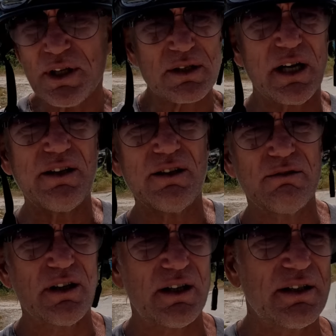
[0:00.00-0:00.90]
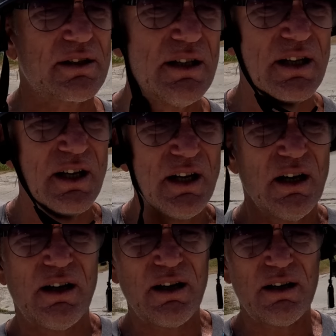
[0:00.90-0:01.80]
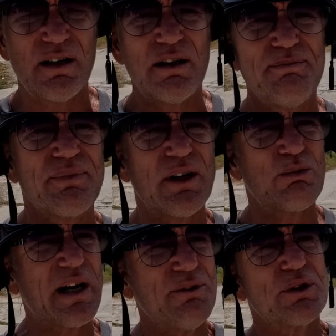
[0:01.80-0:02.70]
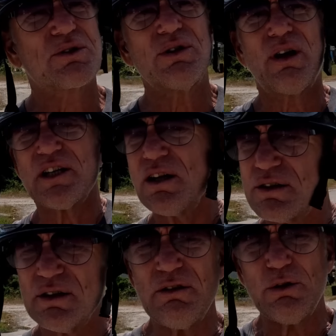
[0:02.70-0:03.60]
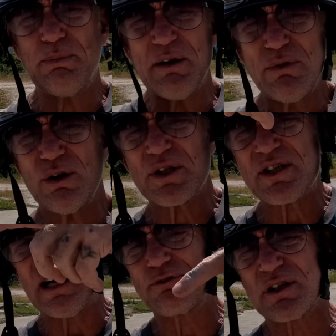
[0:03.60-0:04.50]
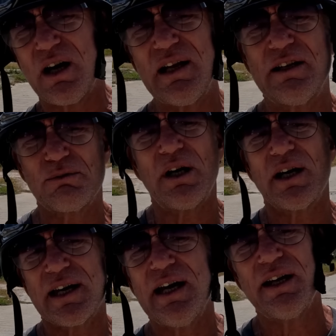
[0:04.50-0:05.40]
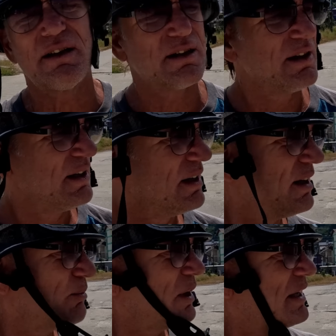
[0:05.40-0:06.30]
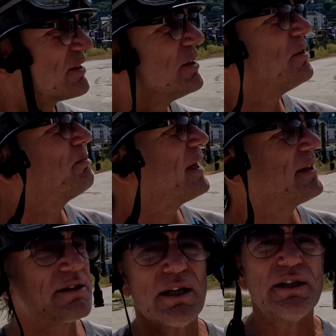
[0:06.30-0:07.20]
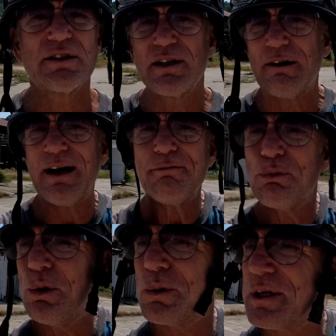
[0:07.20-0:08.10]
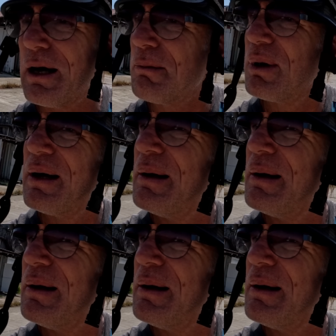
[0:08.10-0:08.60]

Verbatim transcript: want to take you guys um, around a tour. I'd like to do a little bit more of South Thailand while I can, uh, while it's in the peak season. Now I have walked up